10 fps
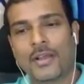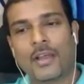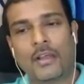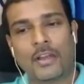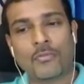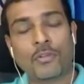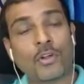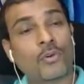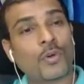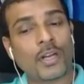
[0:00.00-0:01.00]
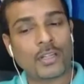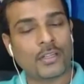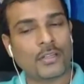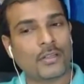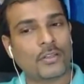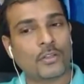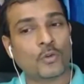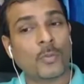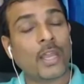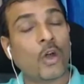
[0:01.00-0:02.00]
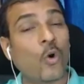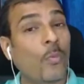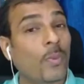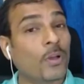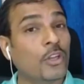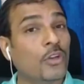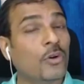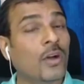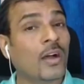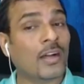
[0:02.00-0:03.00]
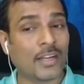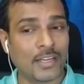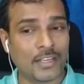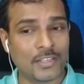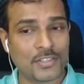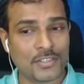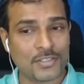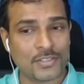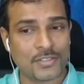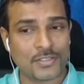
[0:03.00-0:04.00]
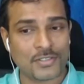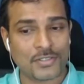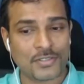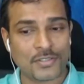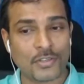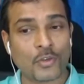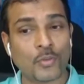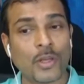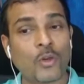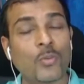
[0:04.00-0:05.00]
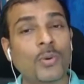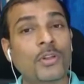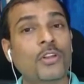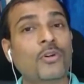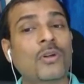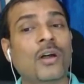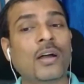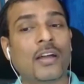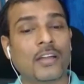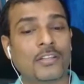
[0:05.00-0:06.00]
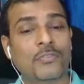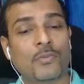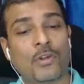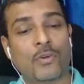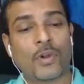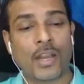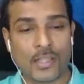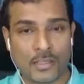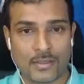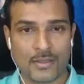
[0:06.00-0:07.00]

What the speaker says: And if you are ready, you may open your eyes. You may open your eyes if you are ready.